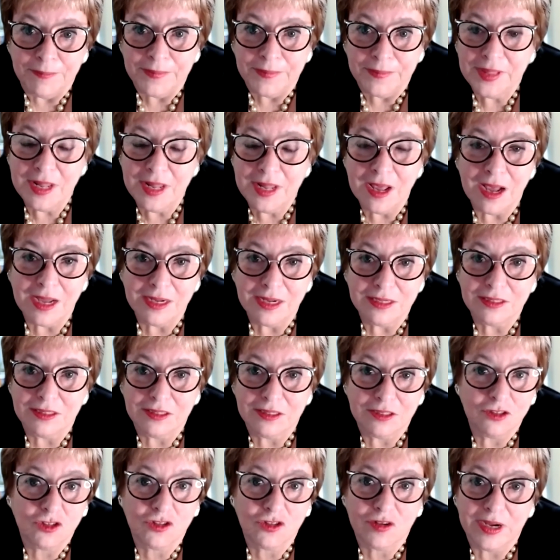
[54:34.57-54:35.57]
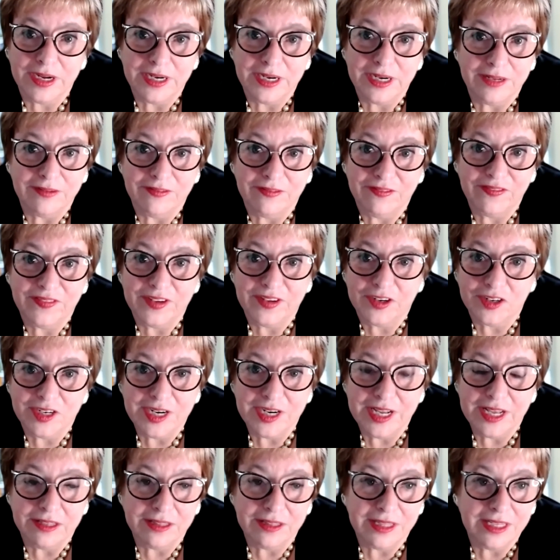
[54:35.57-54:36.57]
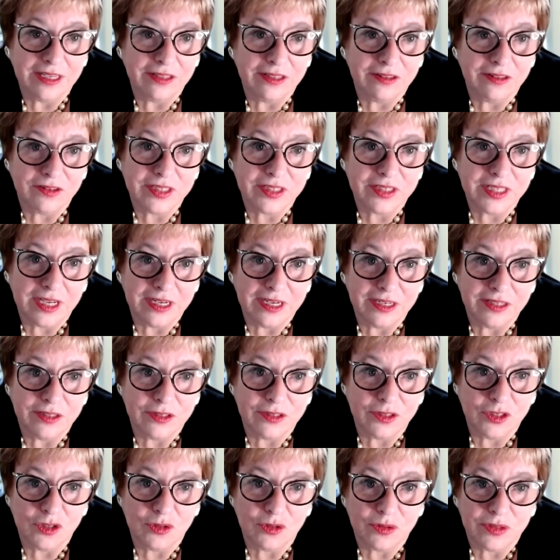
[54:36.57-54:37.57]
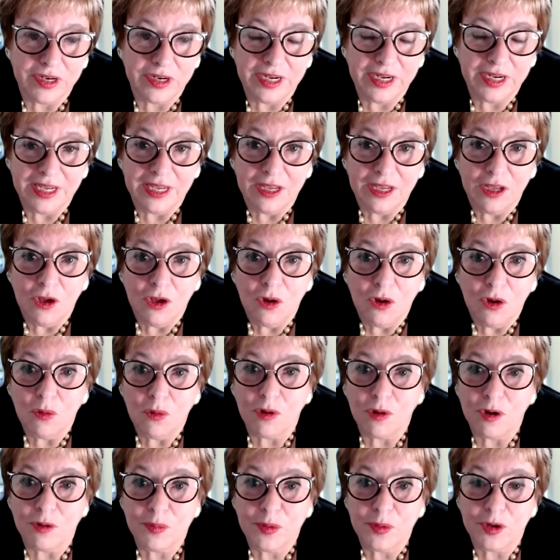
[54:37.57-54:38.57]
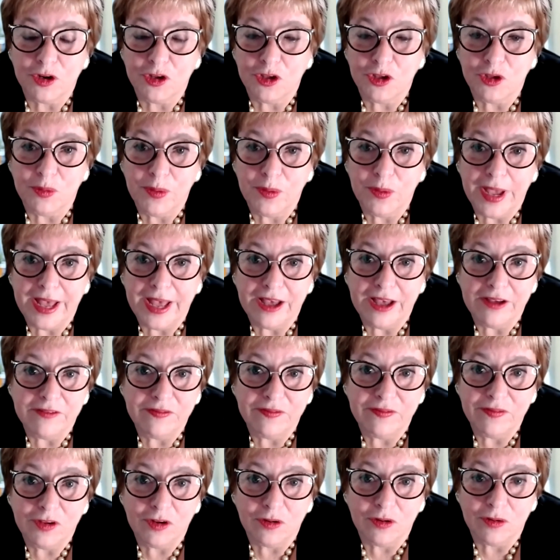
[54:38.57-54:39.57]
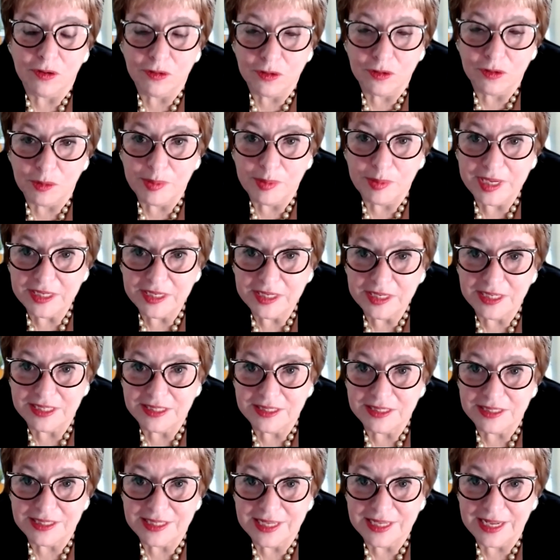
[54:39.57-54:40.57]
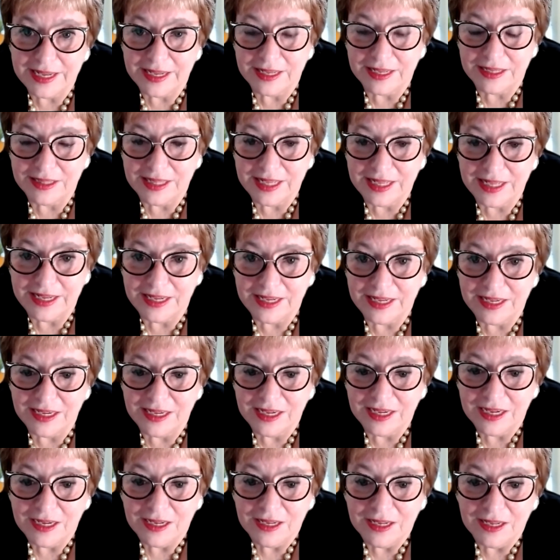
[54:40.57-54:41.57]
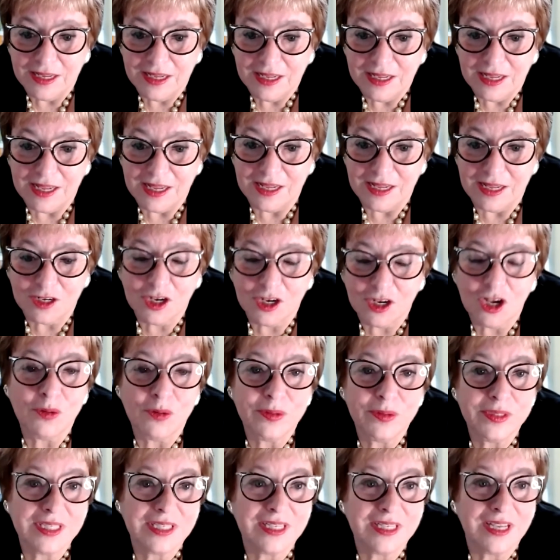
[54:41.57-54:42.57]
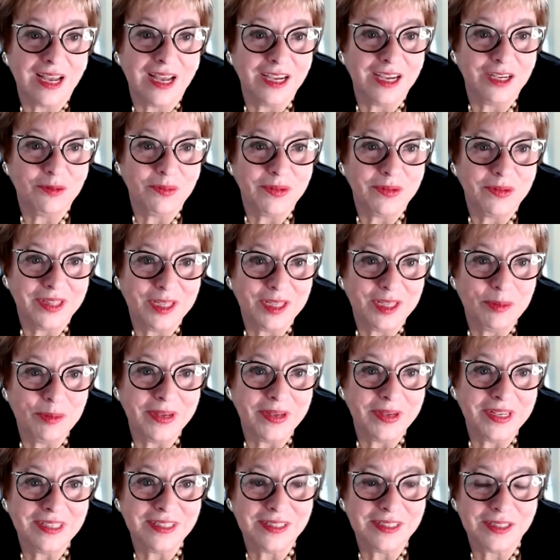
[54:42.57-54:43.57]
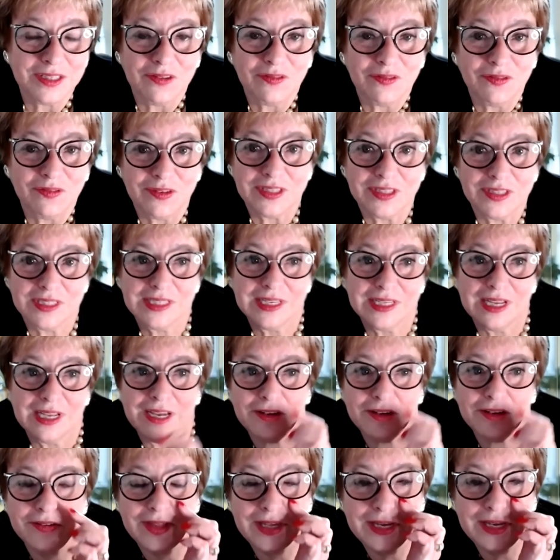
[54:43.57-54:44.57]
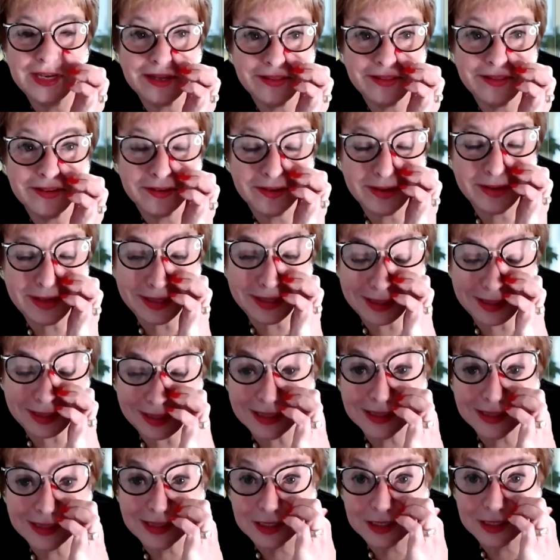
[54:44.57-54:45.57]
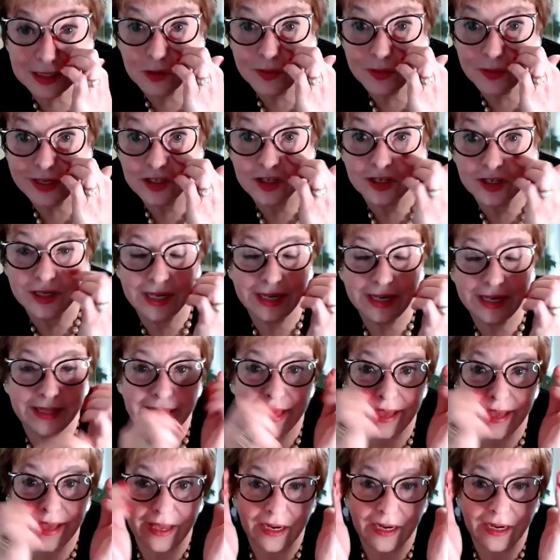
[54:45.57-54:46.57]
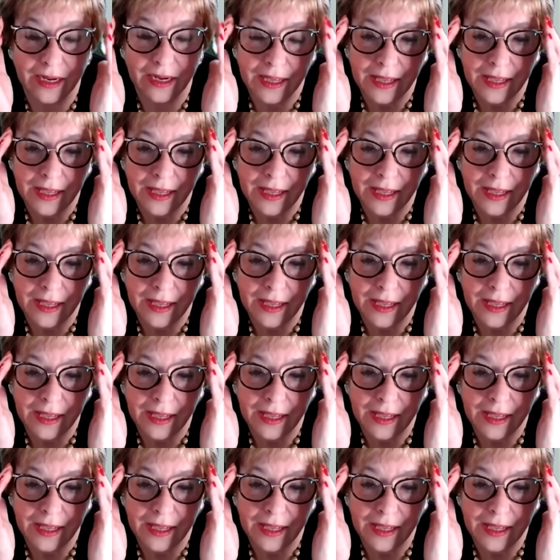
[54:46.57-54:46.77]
not try to ferret out the other side of the story, or where you have your own opinions and they coincide with the opinions of one side or the other in a situation like that.